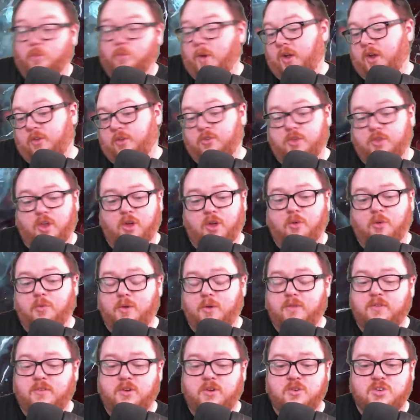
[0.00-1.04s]
So if
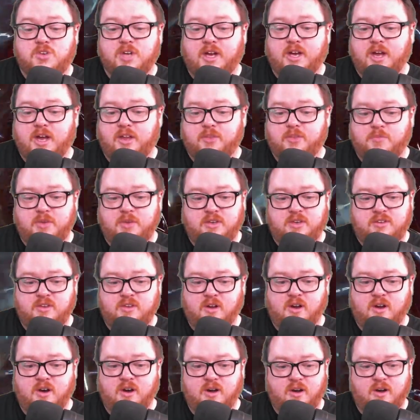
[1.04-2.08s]
you check out the
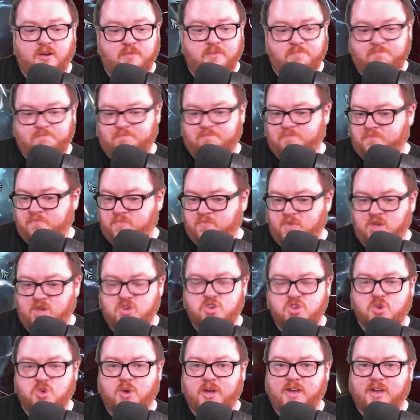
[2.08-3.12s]
PTR,
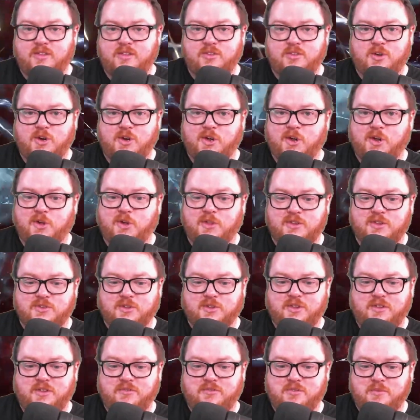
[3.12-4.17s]
enjoy it. There you go. All the
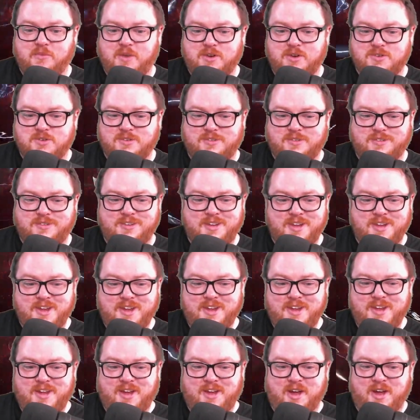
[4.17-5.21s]
information
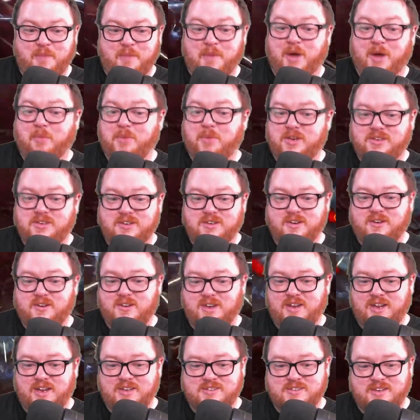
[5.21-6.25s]
about PTR
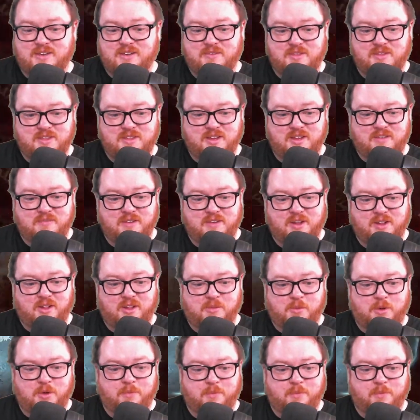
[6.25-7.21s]
dates and everything available.